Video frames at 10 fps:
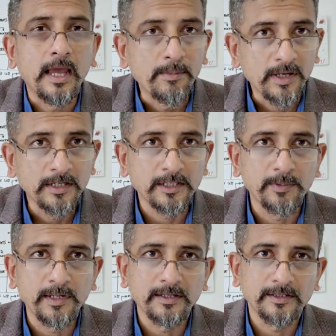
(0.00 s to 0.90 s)
eminent
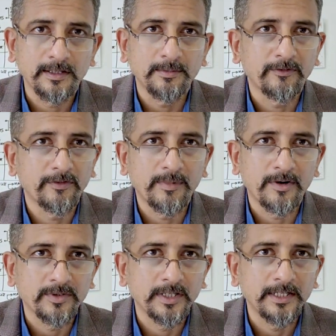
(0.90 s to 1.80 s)
speakers coming from
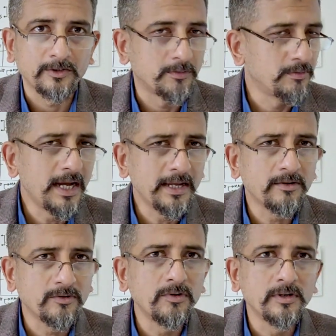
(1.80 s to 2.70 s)
outside. So my
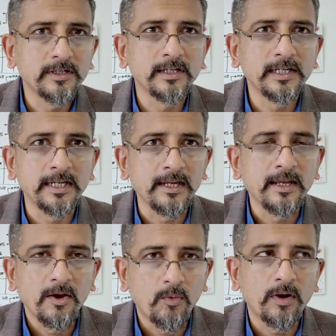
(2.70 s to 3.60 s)
role really,
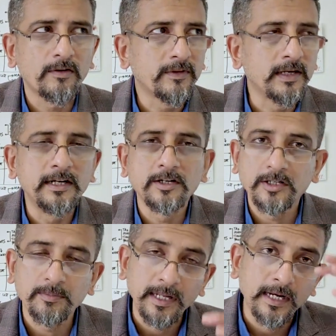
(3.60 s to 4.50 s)
one of the
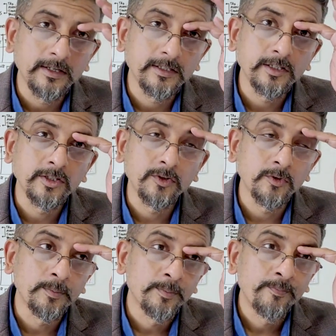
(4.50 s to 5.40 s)
leadership tenets is
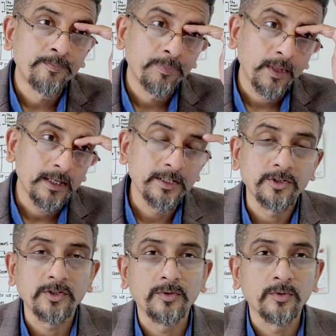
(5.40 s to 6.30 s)
to
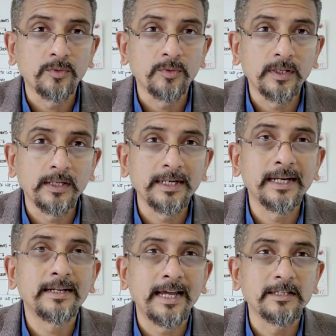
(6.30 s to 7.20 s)

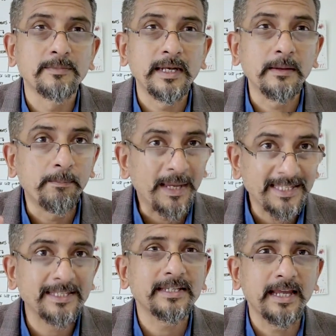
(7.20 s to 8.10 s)
create as many
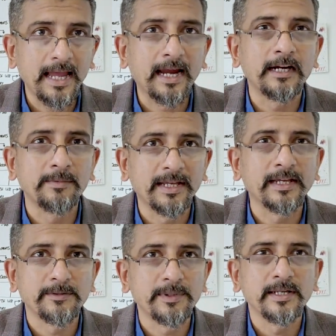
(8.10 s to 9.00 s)
best academic
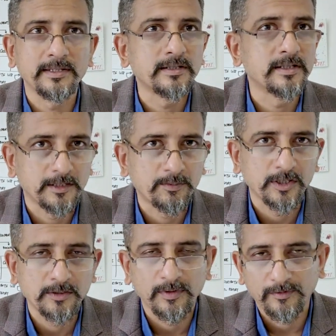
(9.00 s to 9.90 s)
experiences as
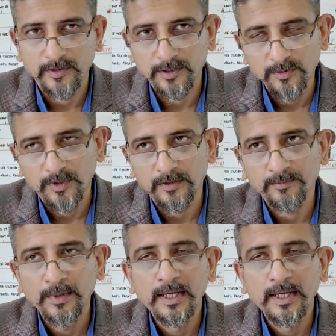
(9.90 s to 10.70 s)
possible for the student.